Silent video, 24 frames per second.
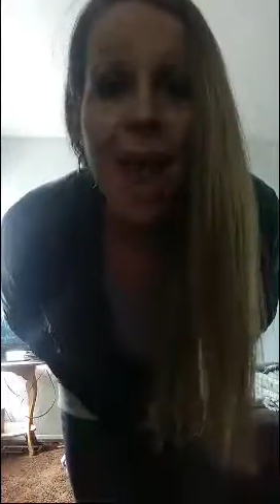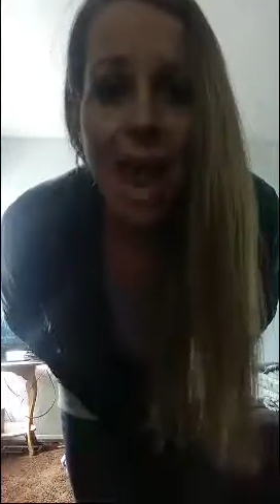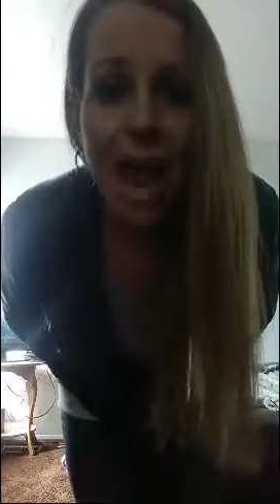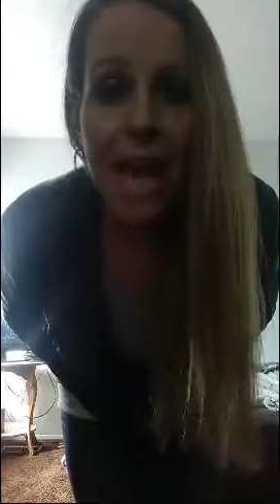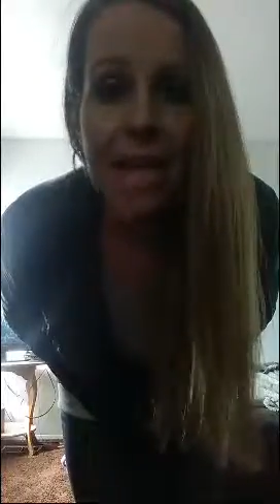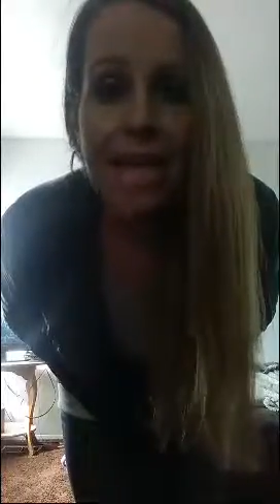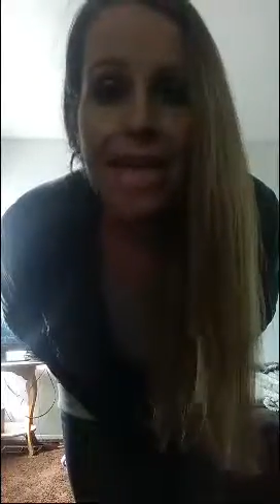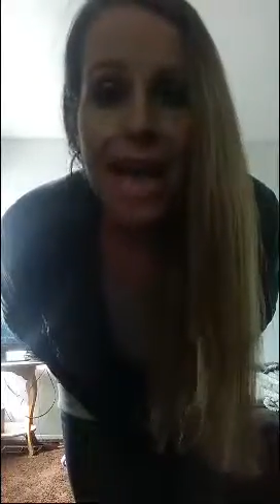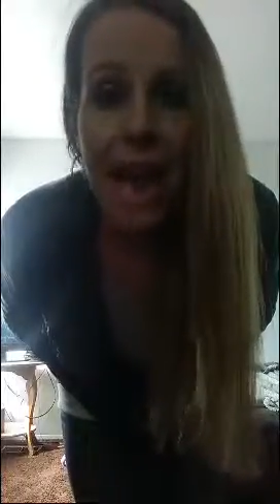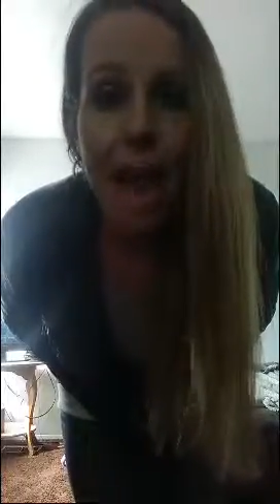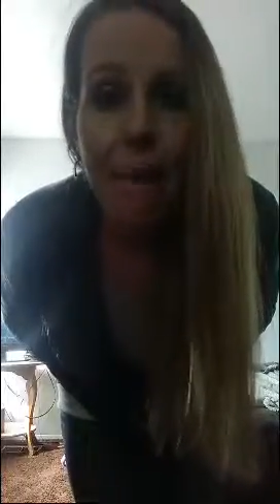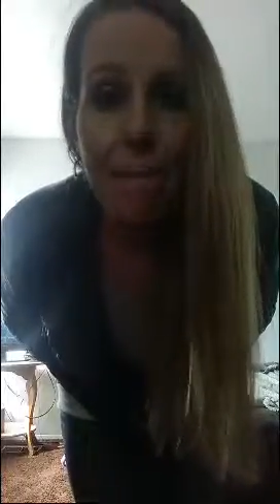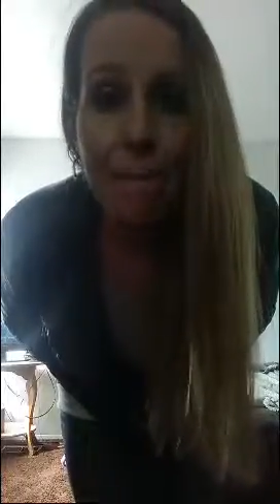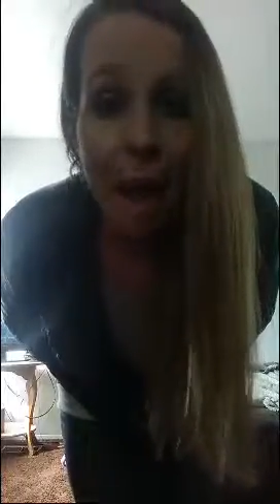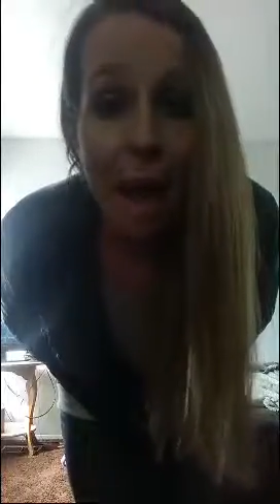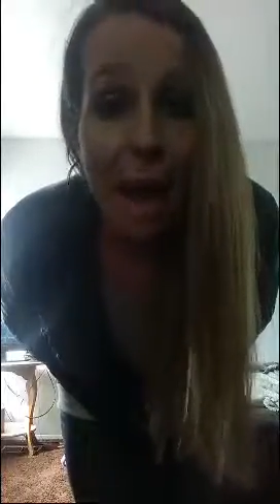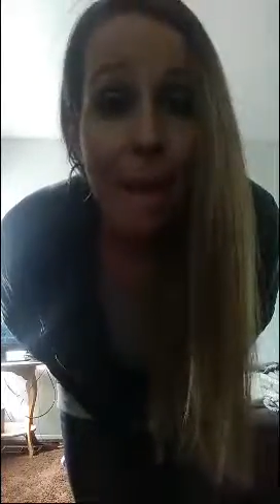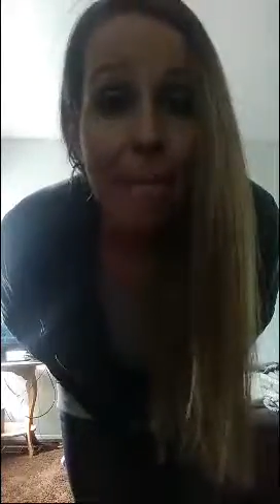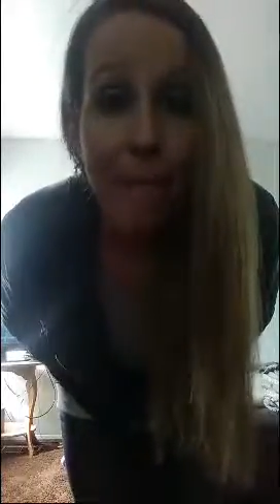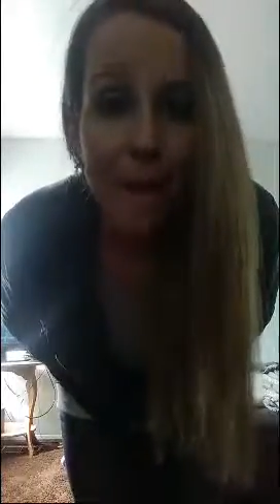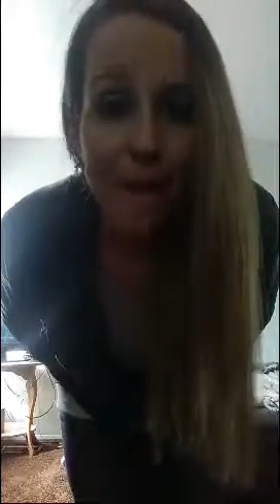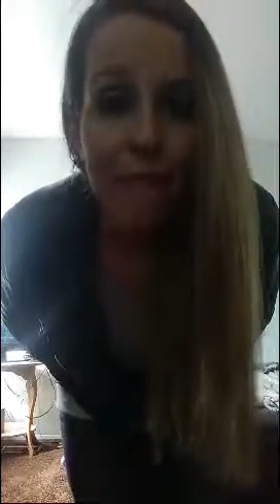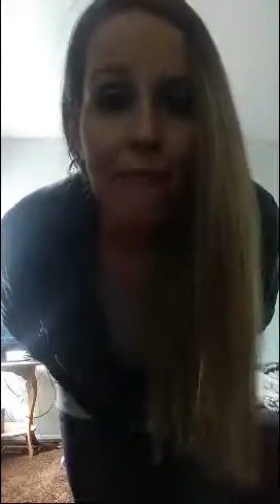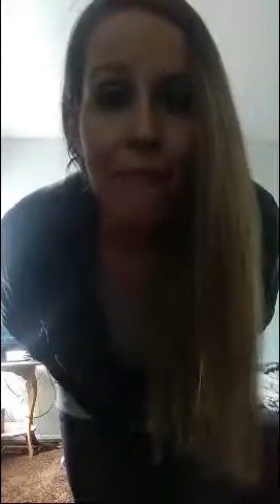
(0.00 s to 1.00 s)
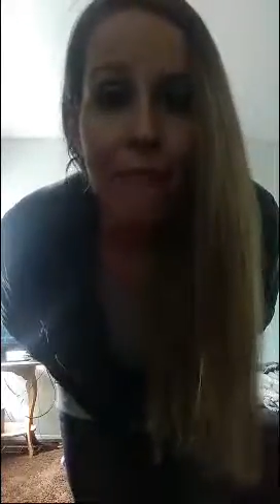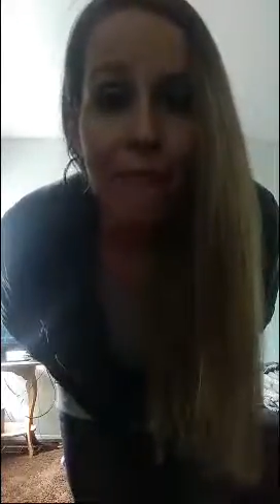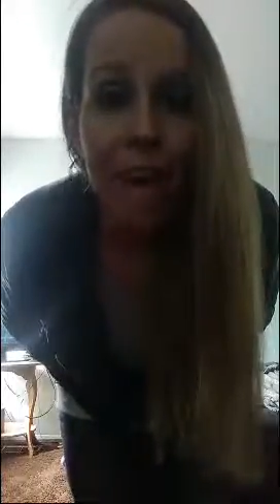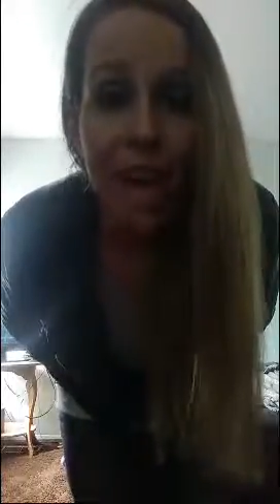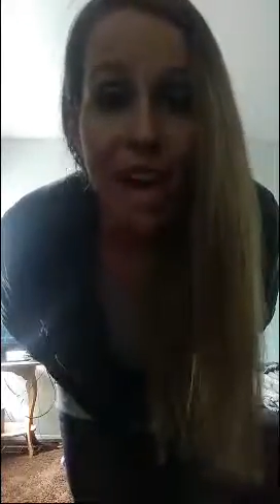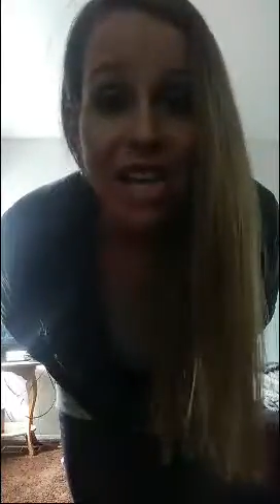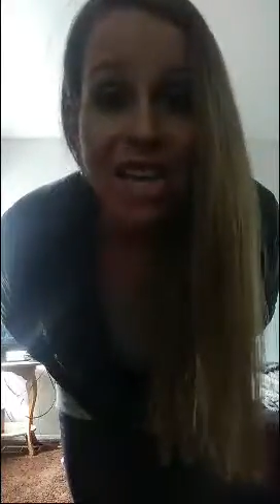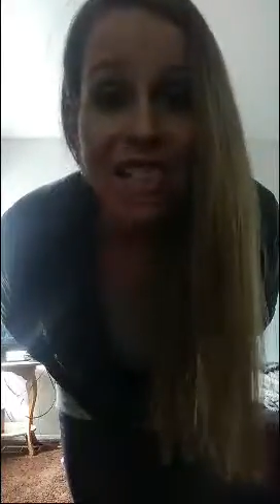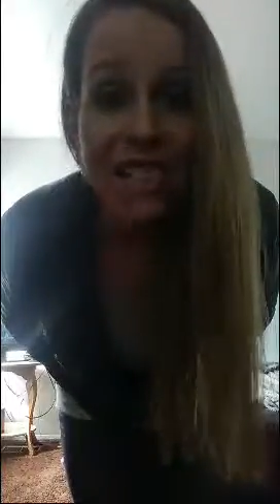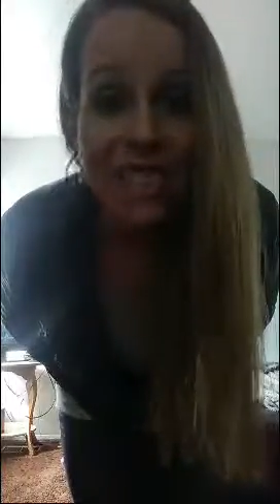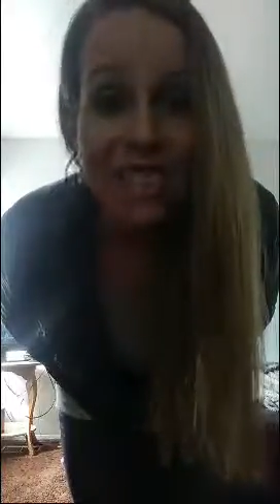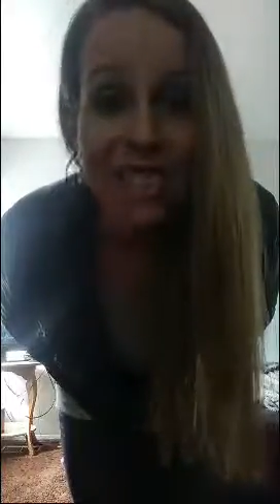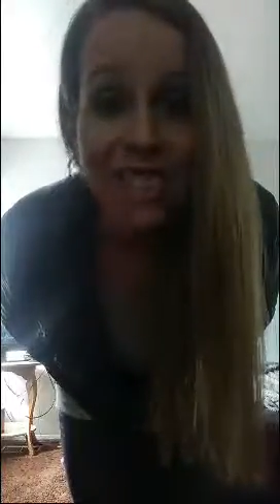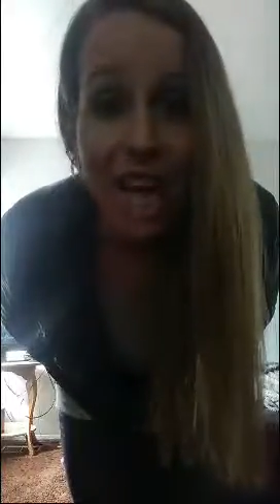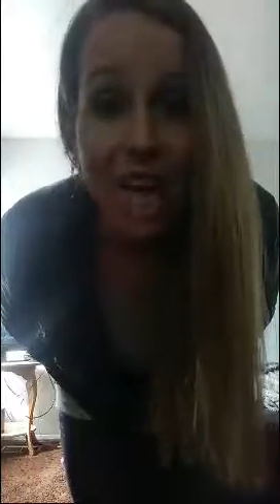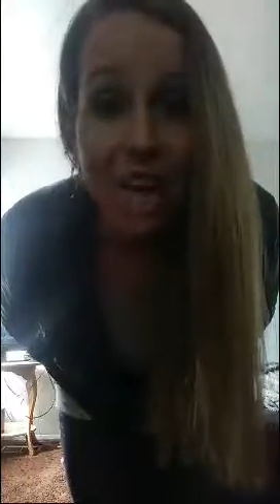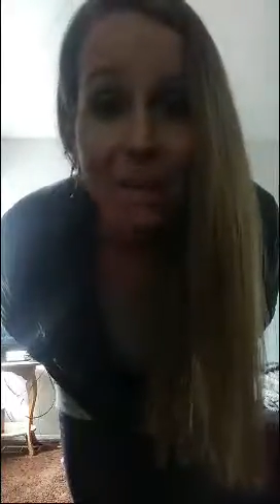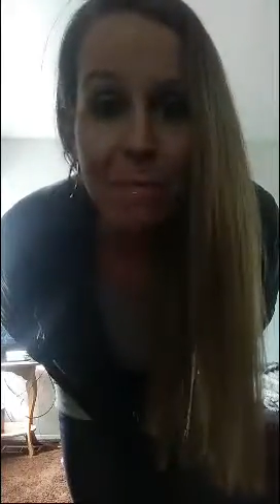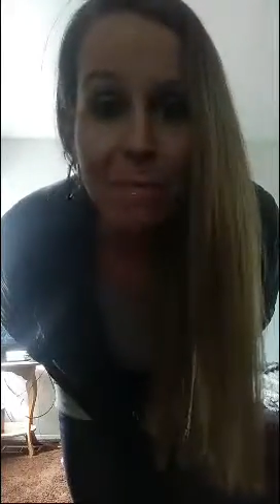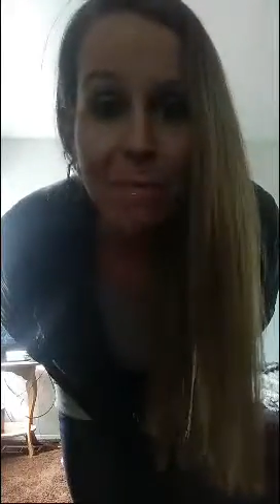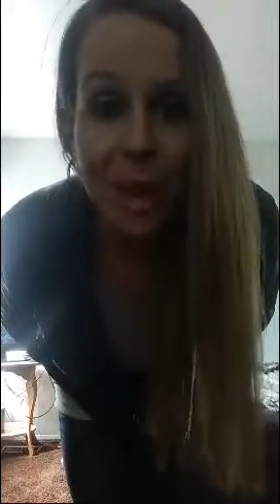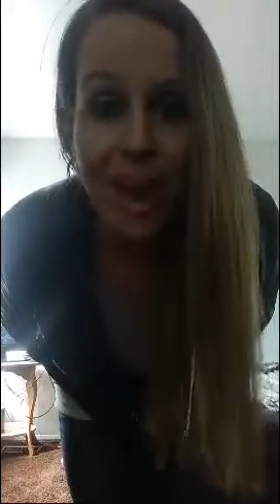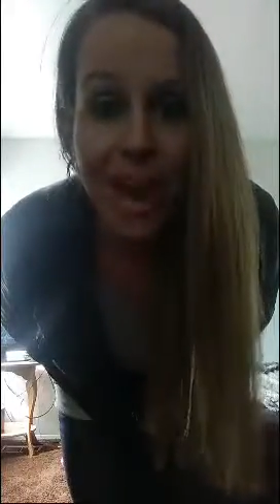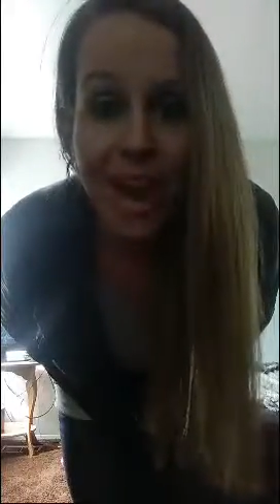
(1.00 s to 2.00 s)
and got my motherfucking
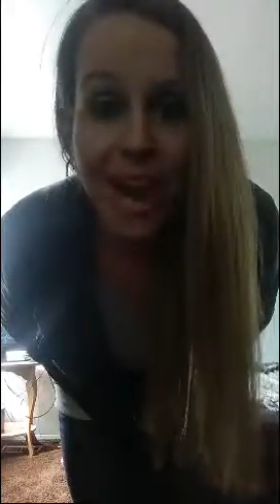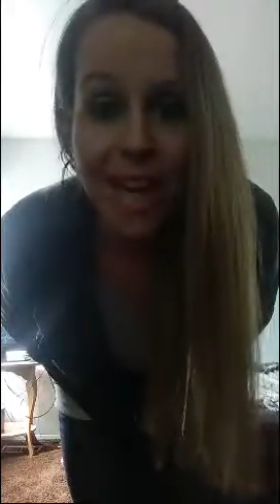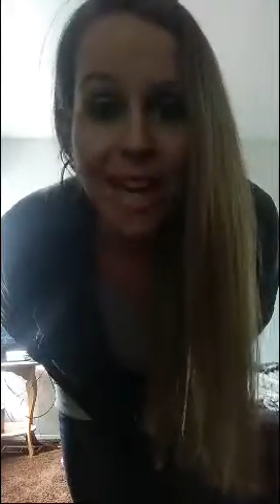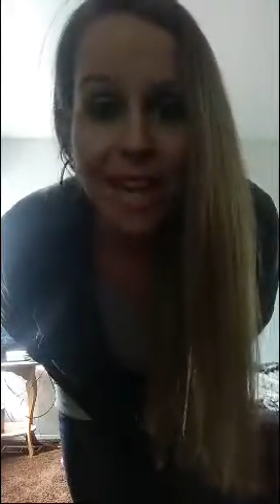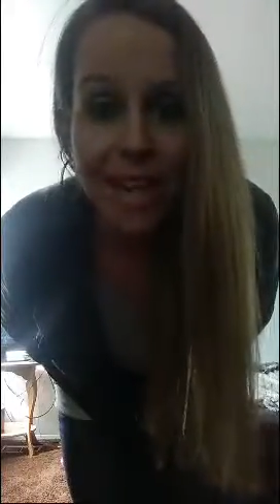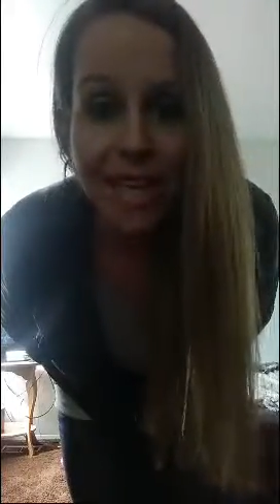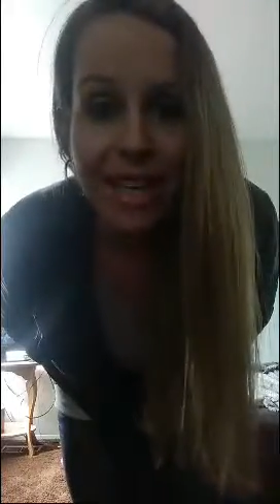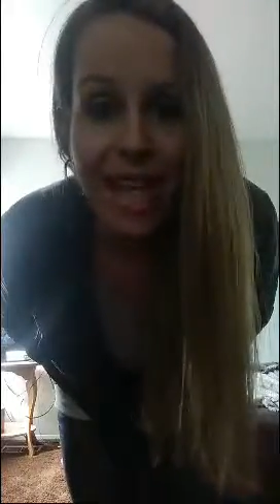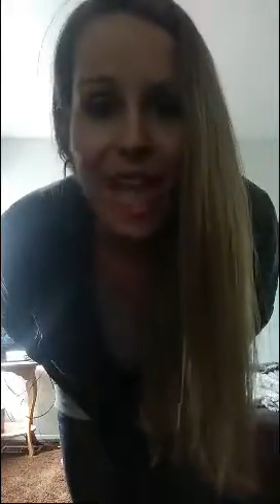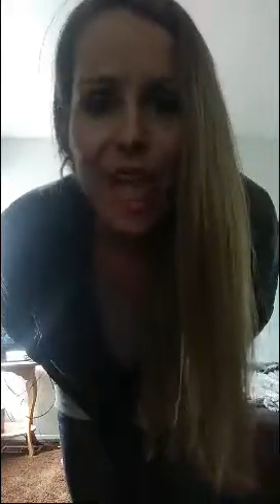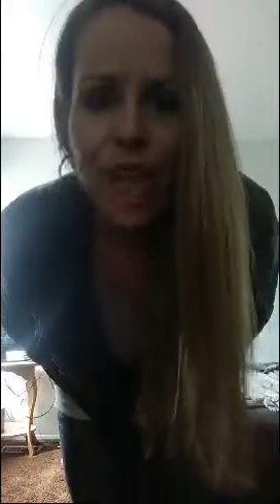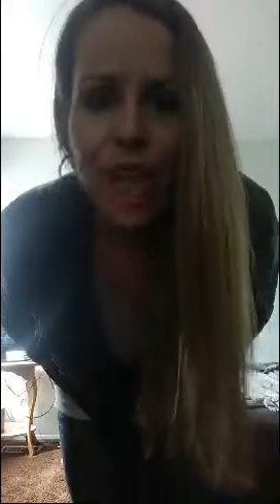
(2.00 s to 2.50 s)
son back.